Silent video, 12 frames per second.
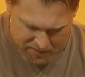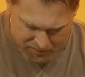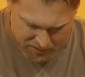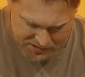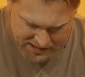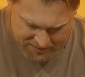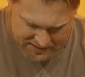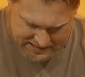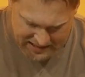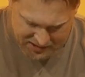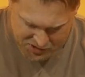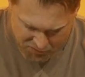at verse
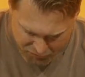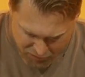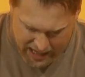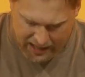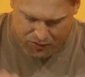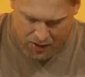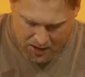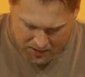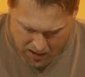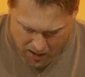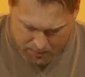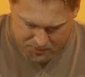17. So, faith
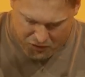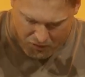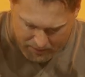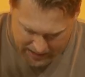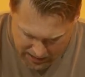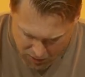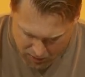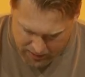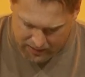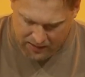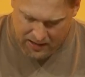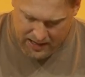comes from
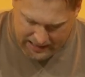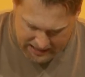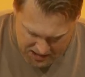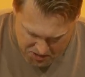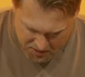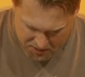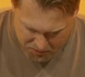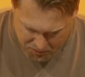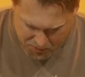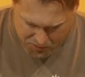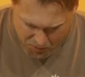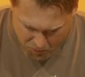hearing, and hearing
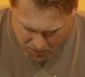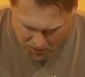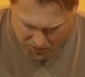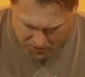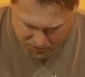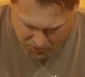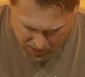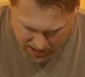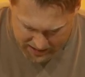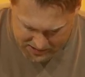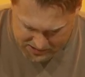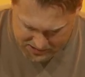through the word of
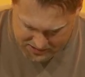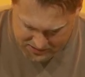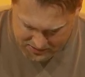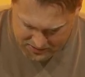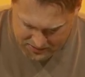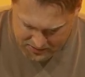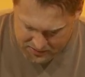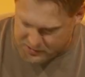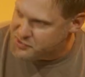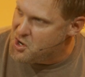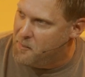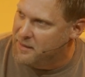Christ.
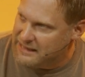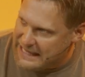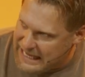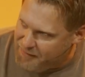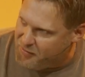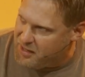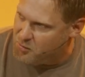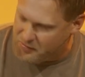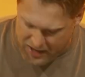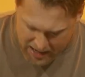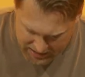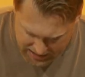There's no believing
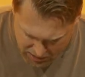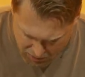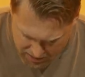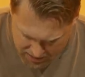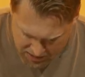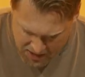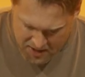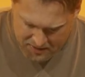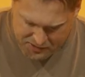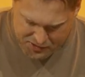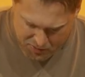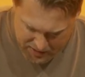without hearing.
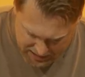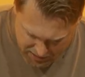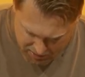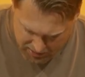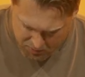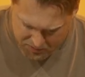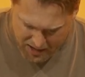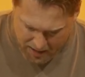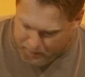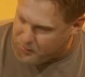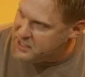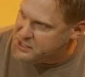There's no hearing
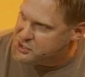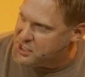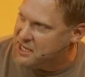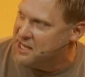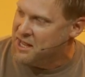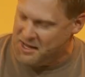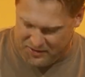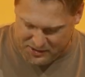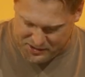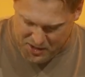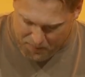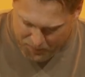without preaching.
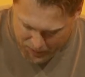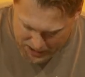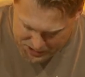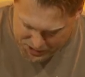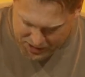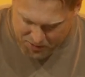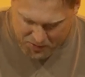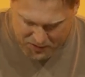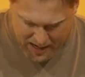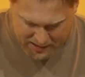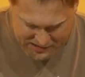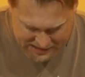There's no preaching
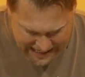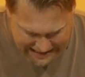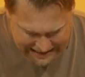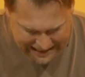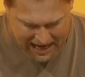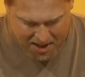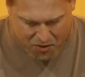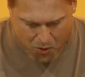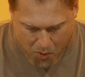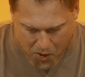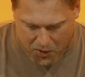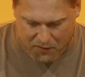without sending. And the
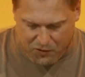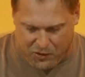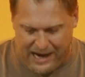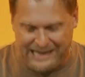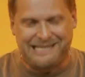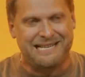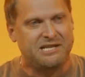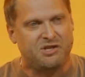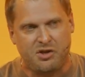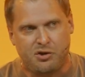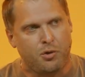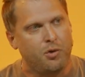word of Christ is
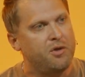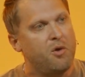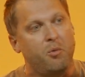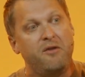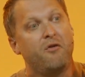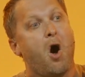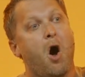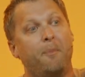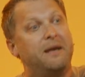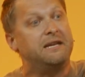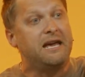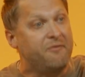the tool that we've all
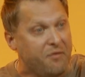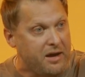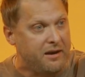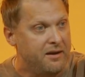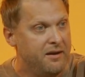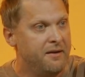been given